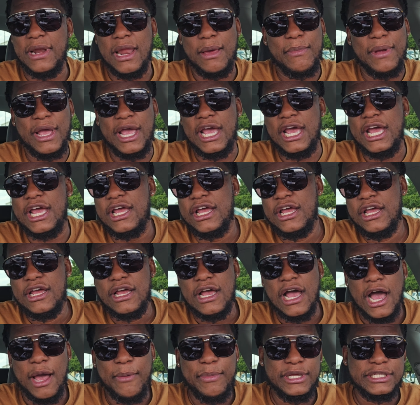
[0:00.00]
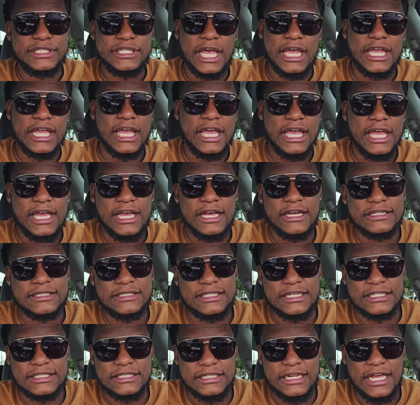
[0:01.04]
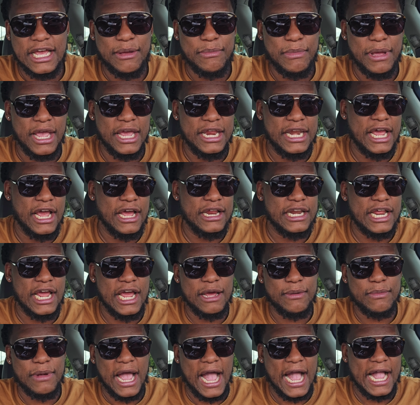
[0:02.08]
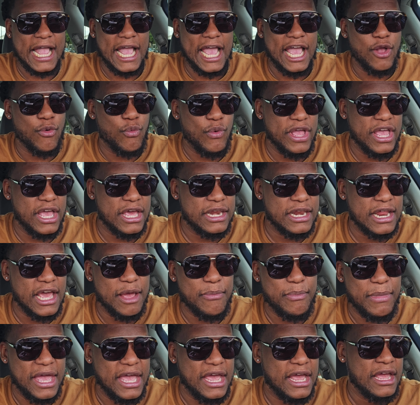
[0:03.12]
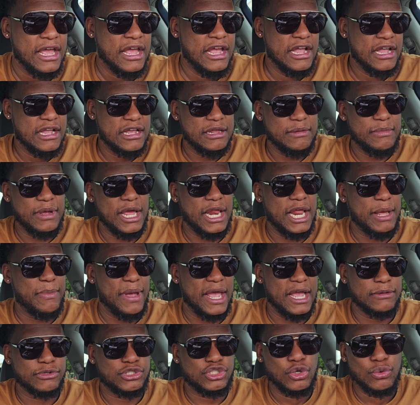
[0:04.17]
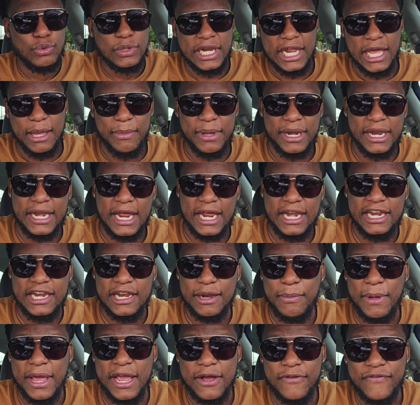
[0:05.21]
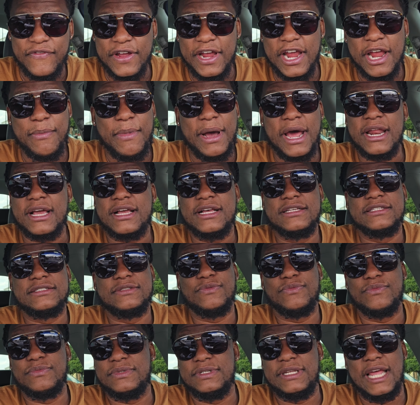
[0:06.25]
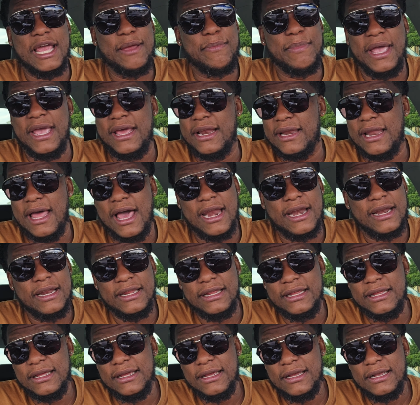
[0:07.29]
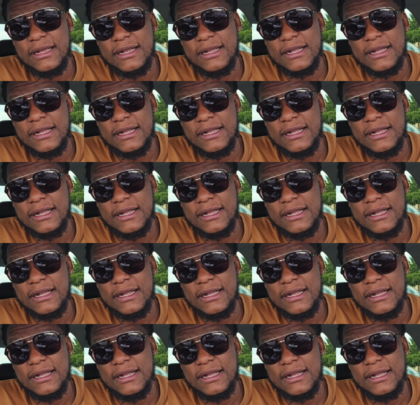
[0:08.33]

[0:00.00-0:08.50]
be like, man, I be taking L's, this and that, man, that, that, man. I can't win that, man. Man, they make them too limited. They need to make them for everybody because they made a lot of these.